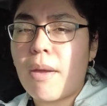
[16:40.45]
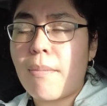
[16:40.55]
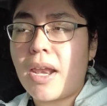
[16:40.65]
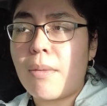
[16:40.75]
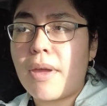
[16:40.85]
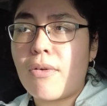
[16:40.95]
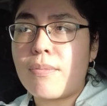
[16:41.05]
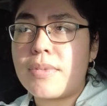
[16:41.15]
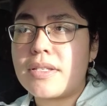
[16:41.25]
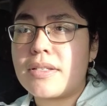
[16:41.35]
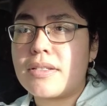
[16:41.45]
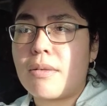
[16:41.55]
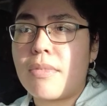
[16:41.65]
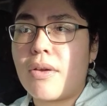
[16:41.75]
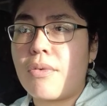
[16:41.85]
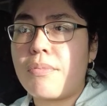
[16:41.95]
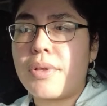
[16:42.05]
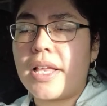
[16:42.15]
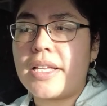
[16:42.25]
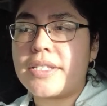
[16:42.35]
I'm minding my own business on my own
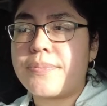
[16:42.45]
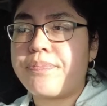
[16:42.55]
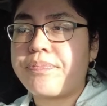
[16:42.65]
place,